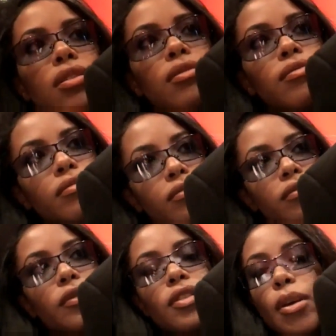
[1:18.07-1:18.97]

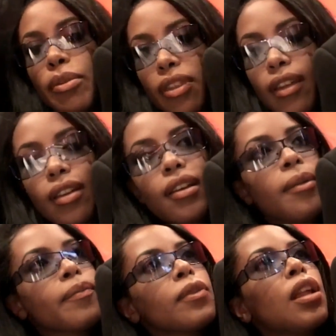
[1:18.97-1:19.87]
on. something.
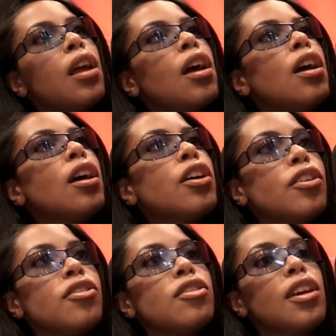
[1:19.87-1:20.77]
No.
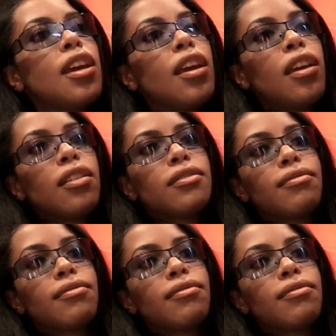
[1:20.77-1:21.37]
J'ai 22